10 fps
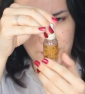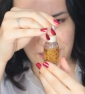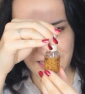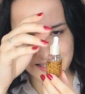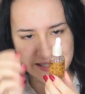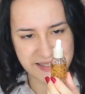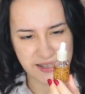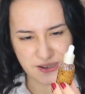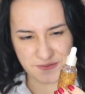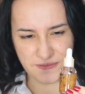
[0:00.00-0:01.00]
it has
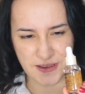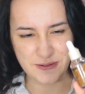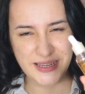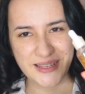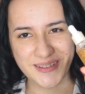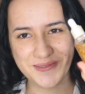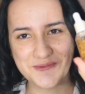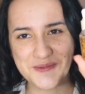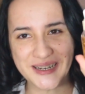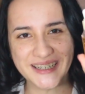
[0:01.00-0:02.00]
a very
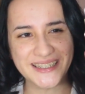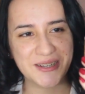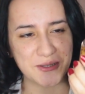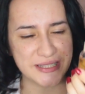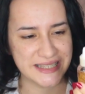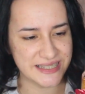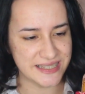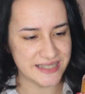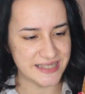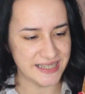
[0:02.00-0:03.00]
weird
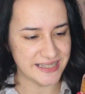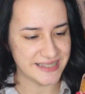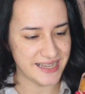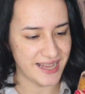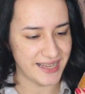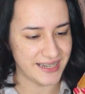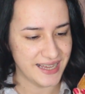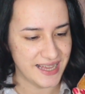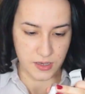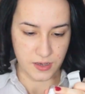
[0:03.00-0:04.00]
consistency inside.
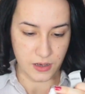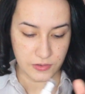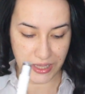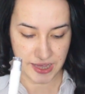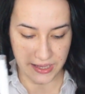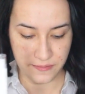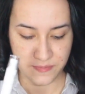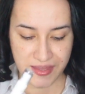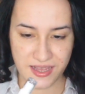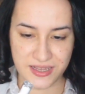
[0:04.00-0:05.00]
Okay,
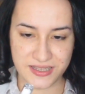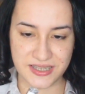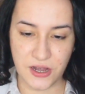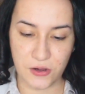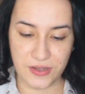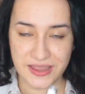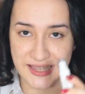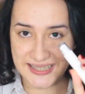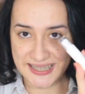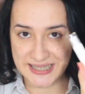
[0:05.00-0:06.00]
so
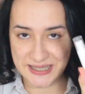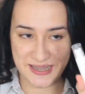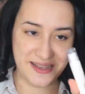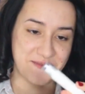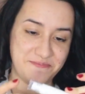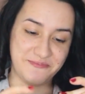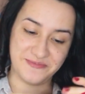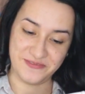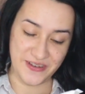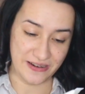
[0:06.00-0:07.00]
this is
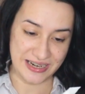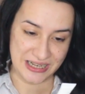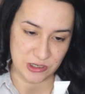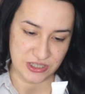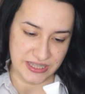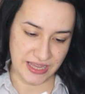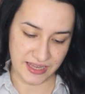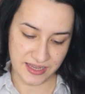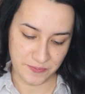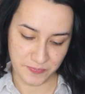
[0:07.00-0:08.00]
very interesting.